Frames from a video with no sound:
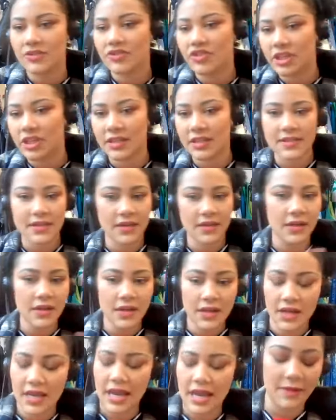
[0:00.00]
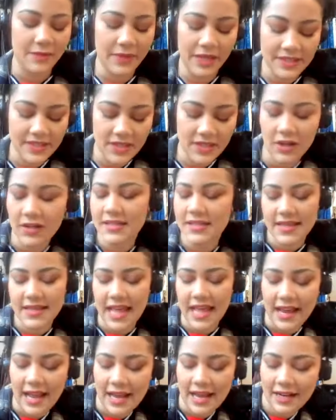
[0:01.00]
and jeans and skirts
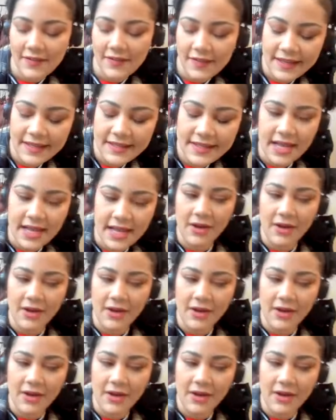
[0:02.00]
and that kind of thing.